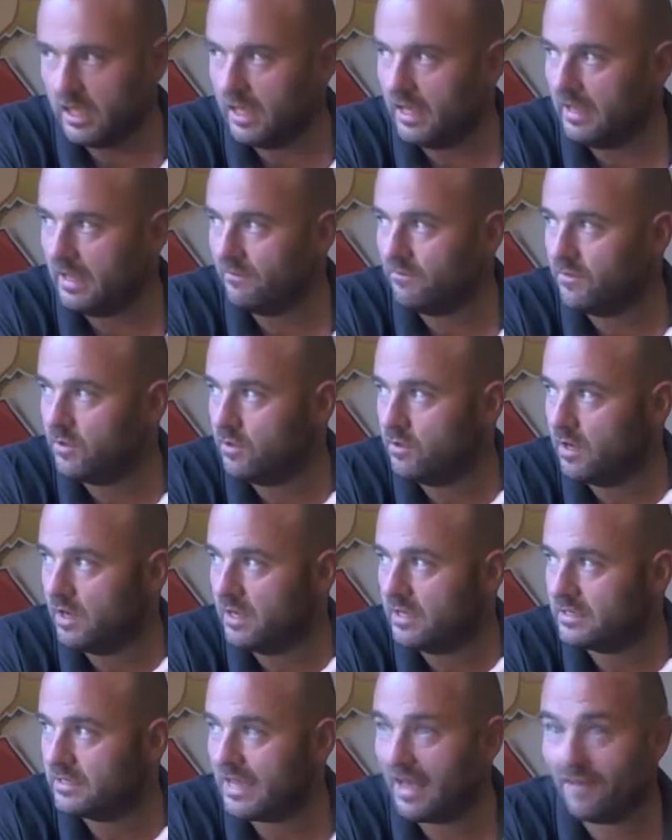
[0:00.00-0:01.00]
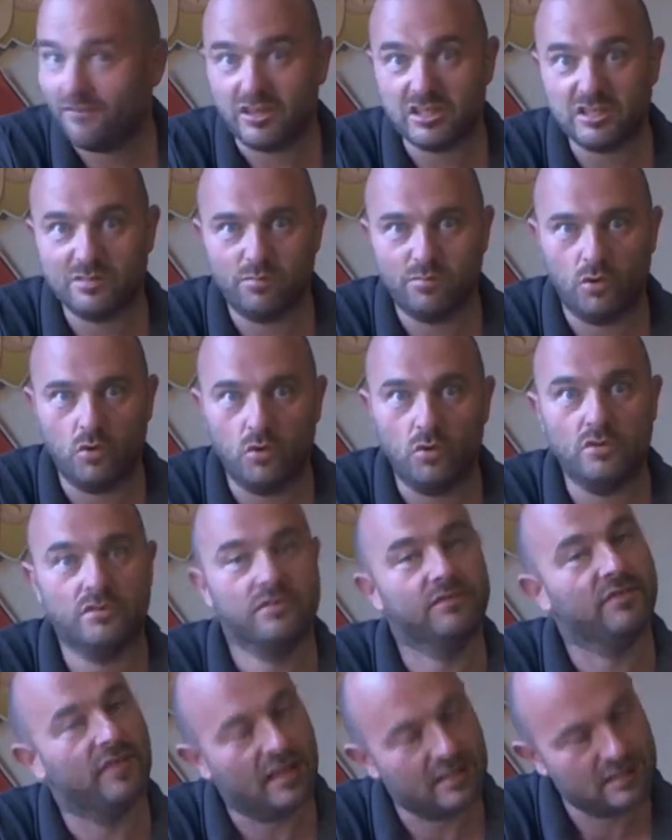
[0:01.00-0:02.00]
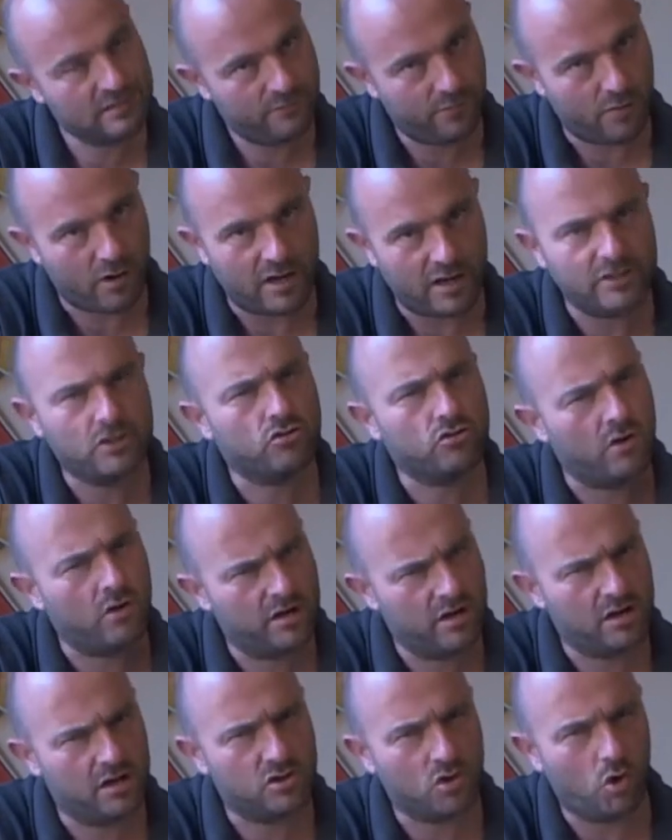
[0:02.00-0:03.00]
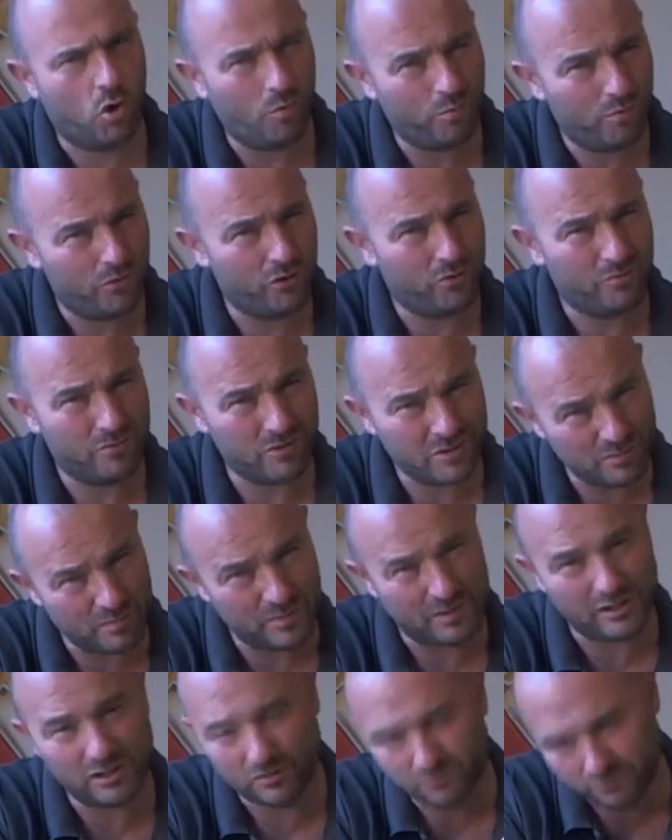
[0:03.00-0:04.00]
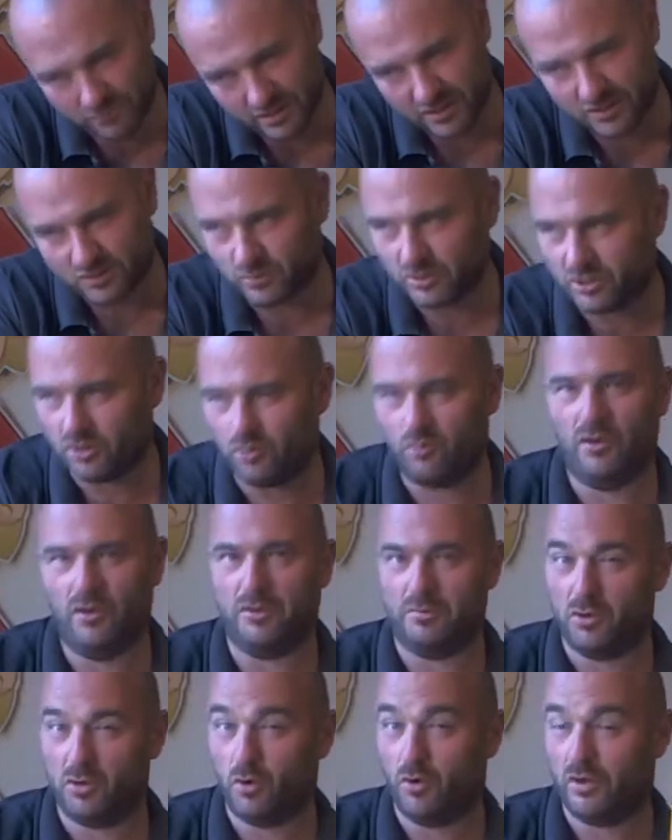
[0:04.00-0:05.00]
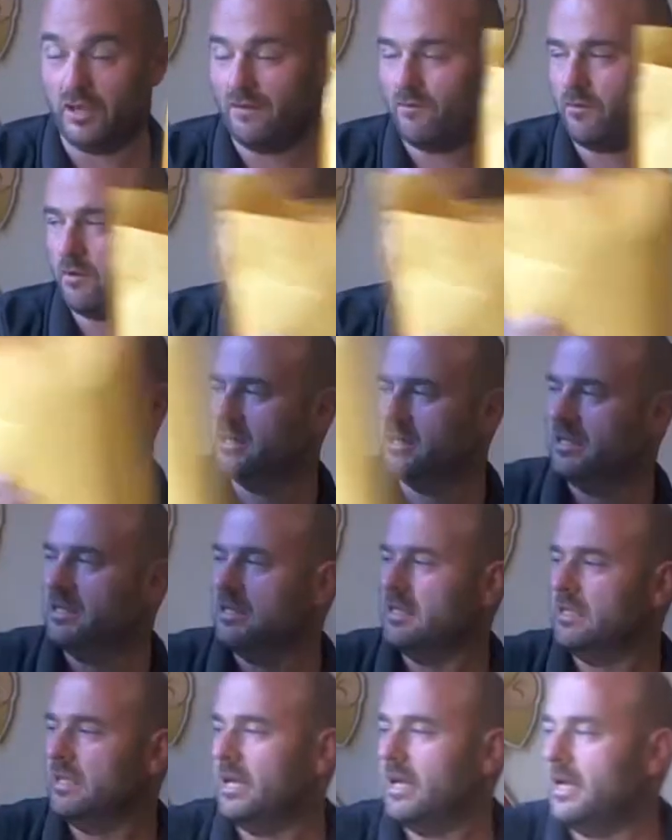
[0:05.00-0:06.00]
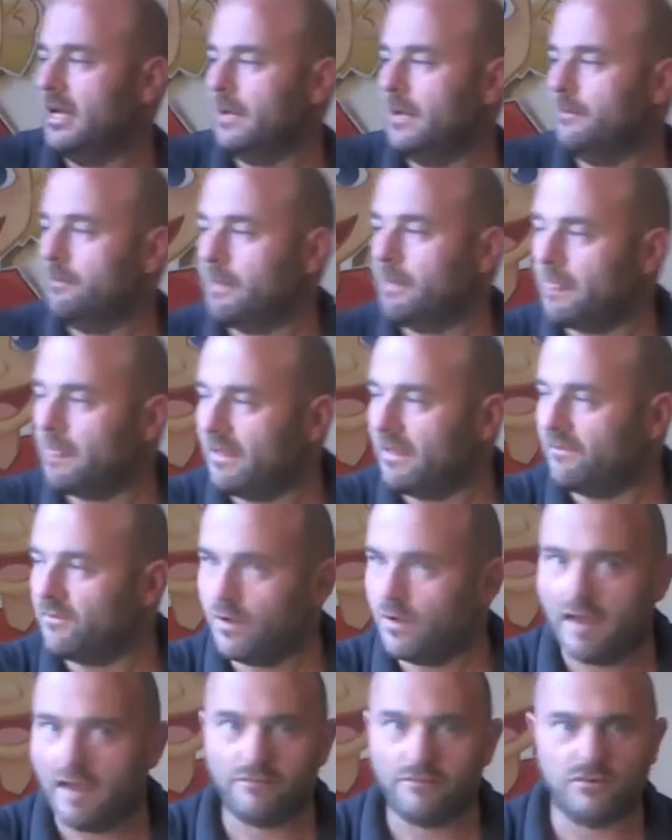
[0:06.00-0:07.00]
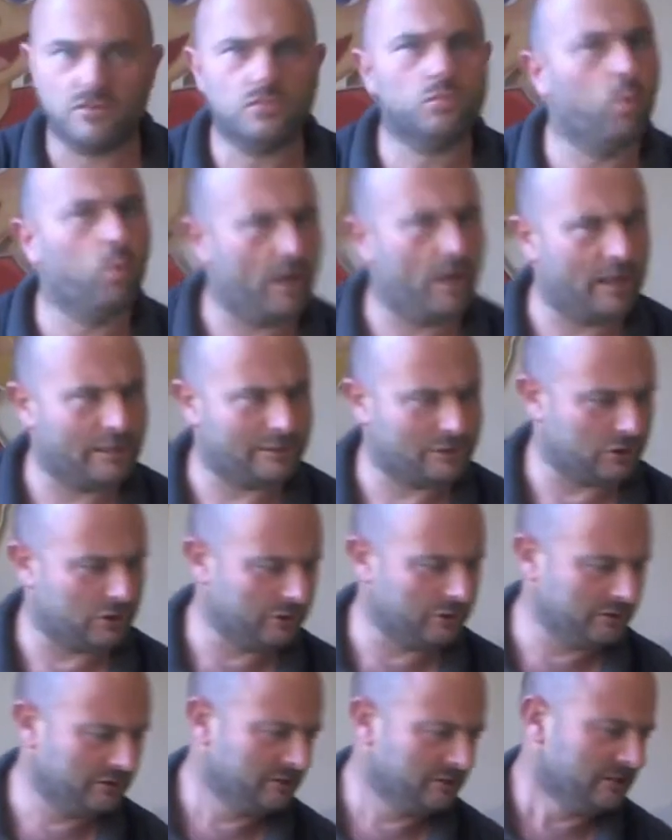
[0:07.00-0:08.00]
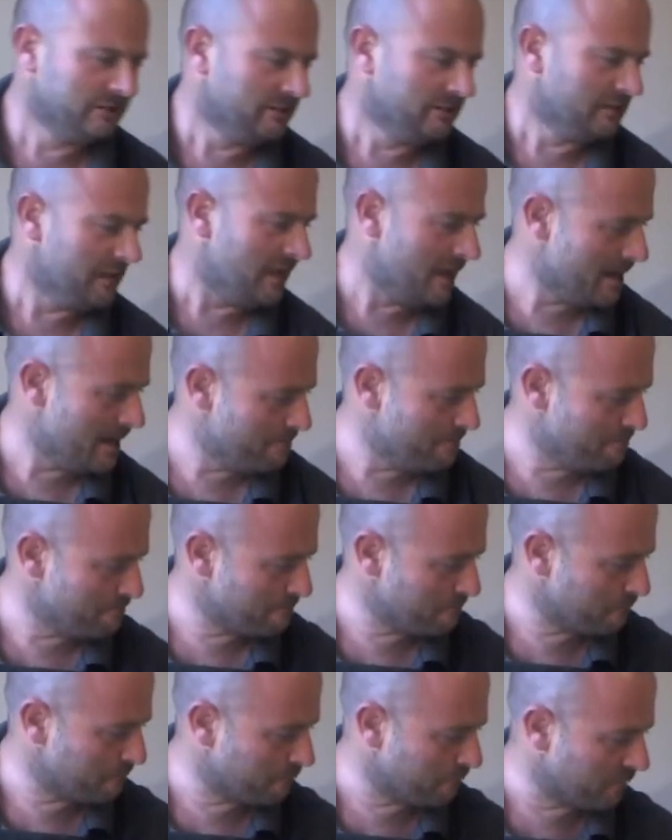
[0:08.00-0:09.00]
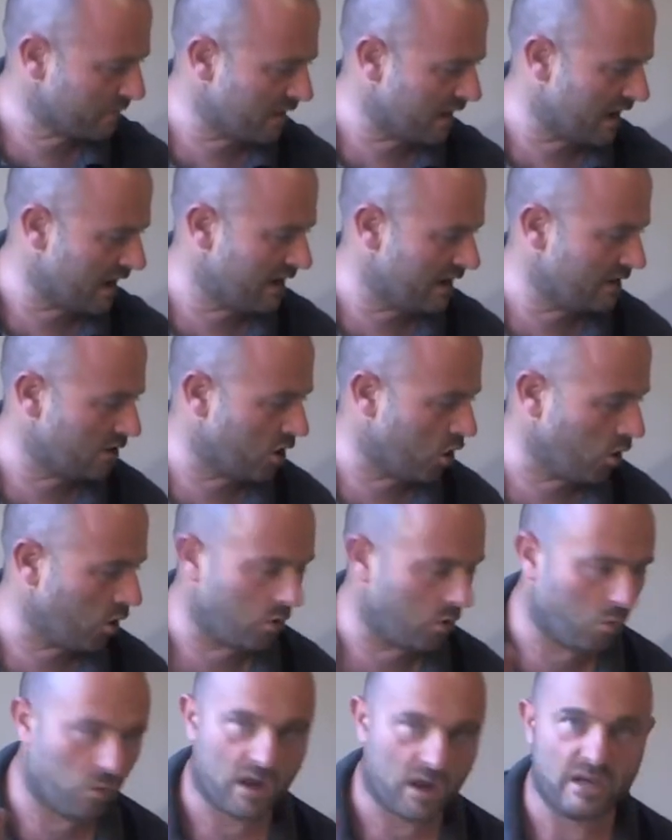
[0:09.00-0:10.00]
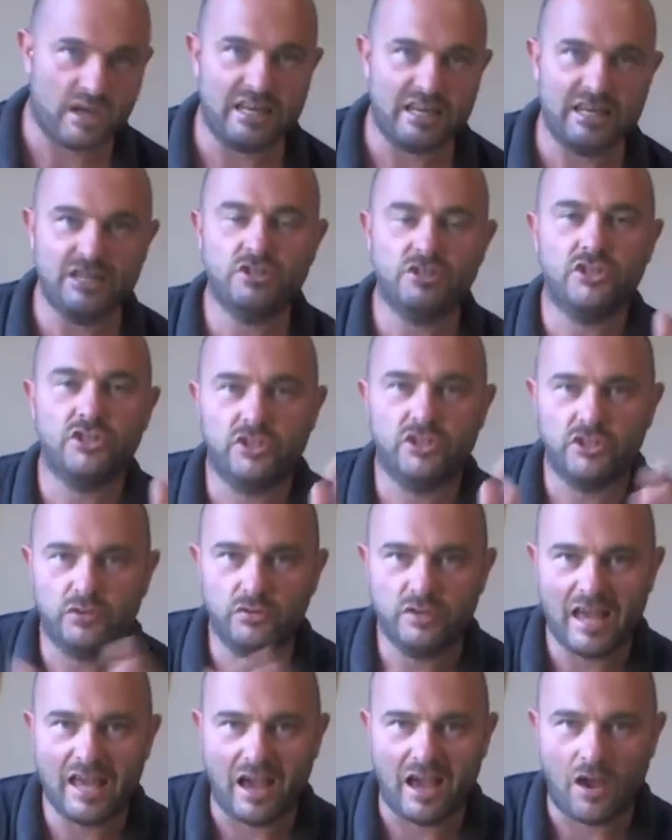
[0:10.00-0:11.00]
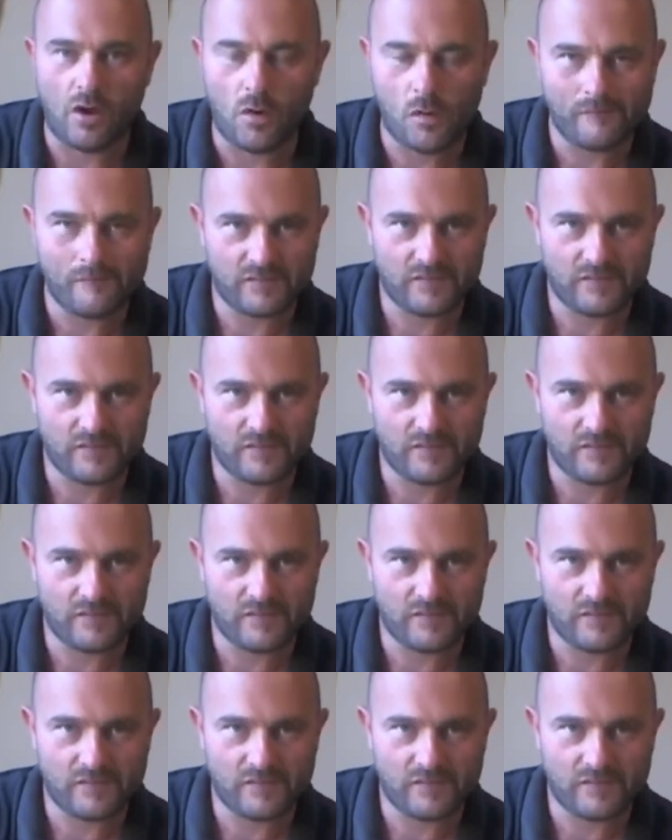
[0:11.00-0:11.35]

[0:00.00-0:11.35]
if you guys have explored, that's fine. Try not to open them or spill them because we don't want them going everywhere. If you haven't, well done. And what I need you to do now